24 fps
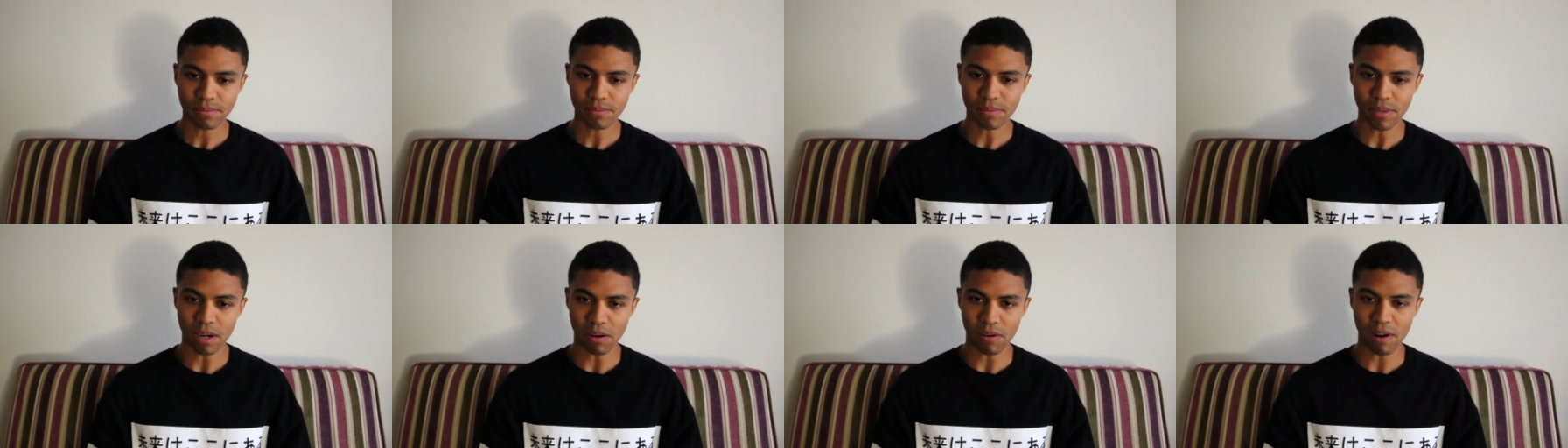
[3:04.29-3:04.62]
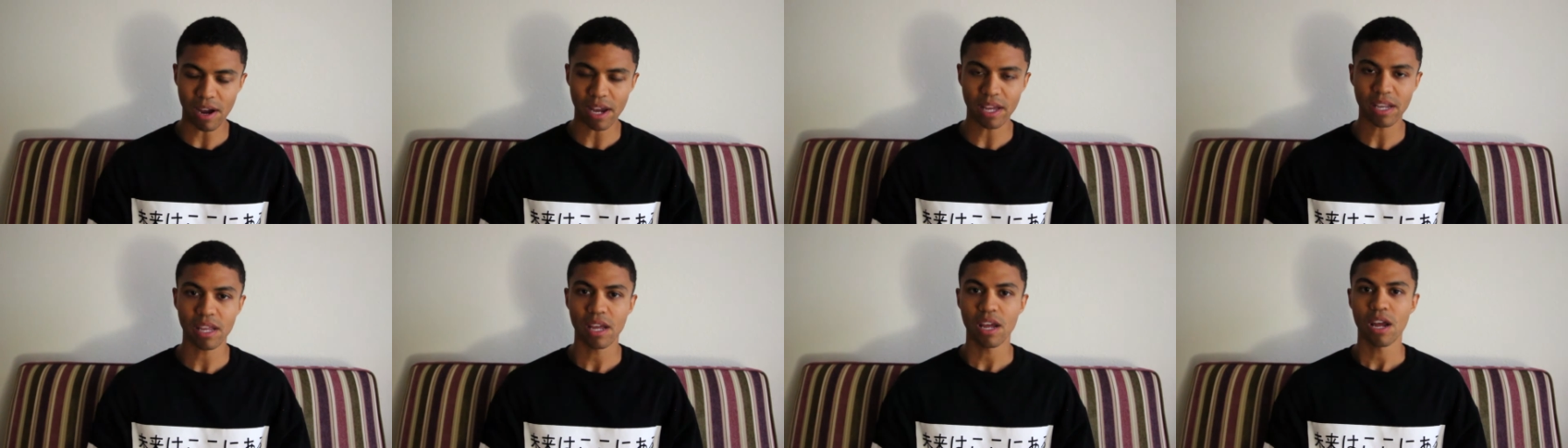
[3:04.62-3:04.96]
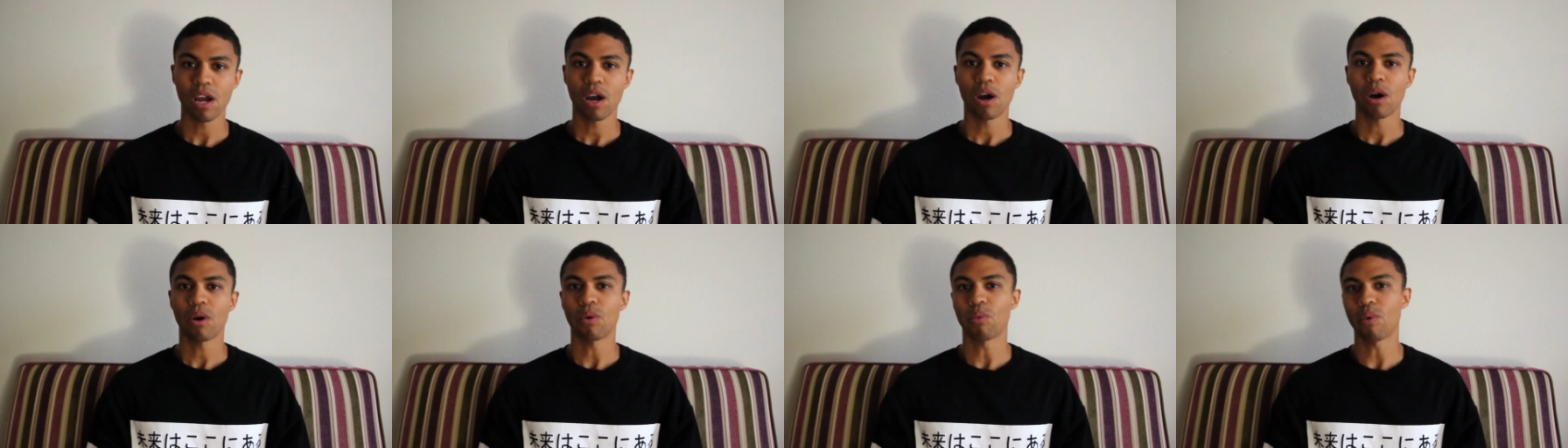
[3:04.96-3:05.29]
All right,
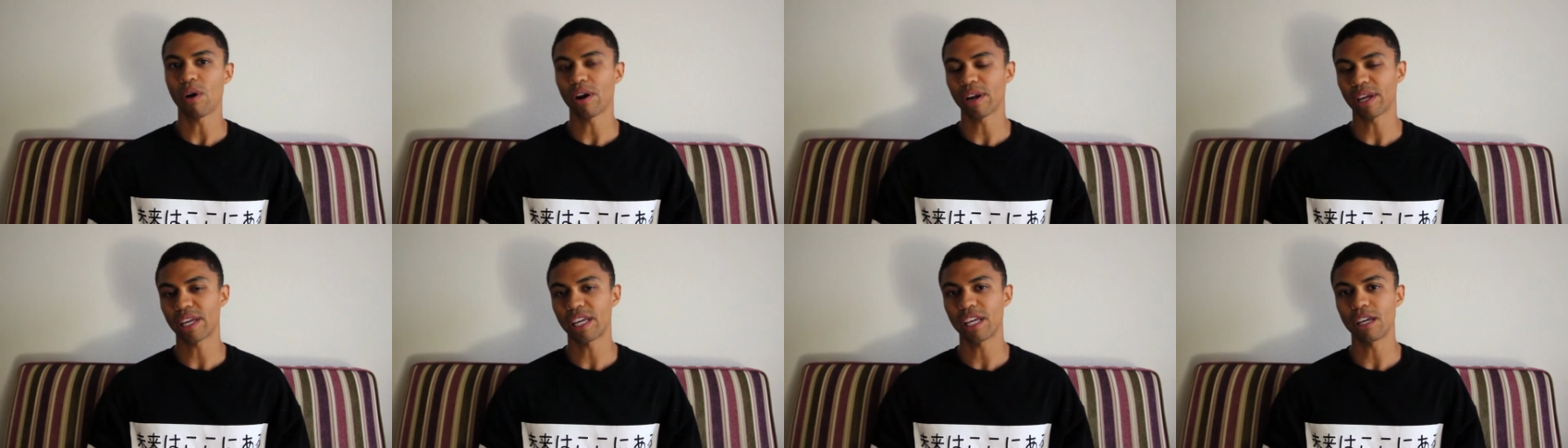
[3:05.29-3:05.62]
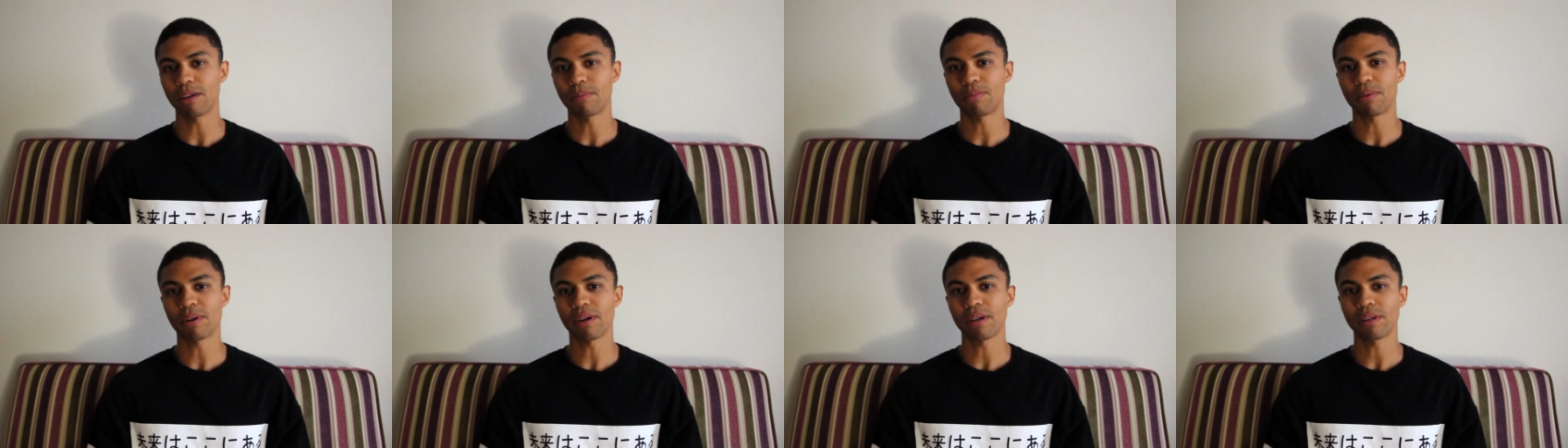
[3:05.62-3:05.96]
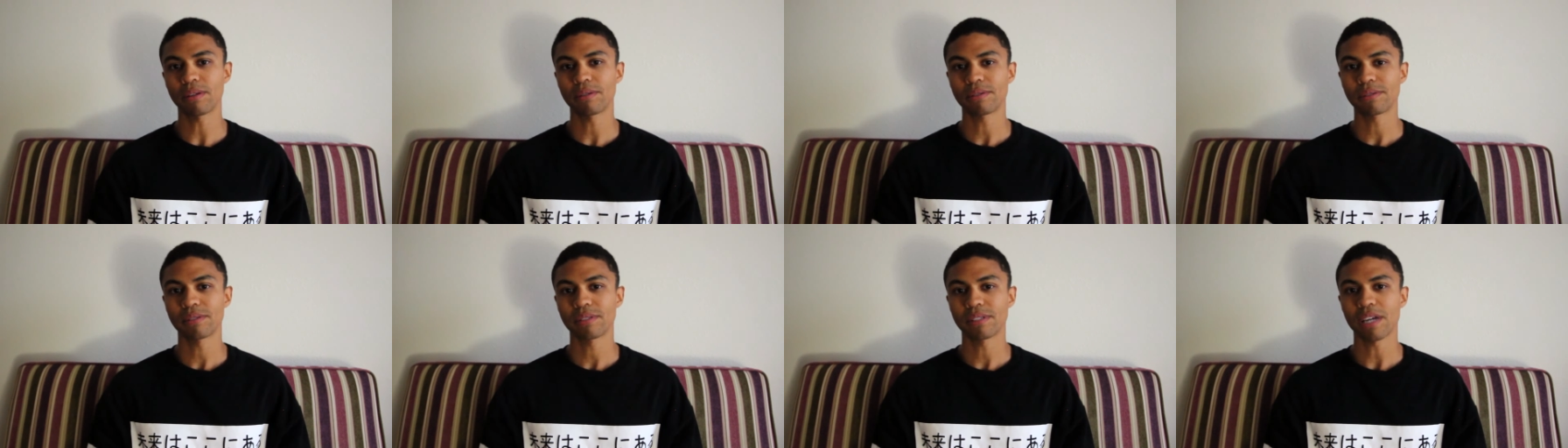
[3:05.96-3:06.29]
where to keep it,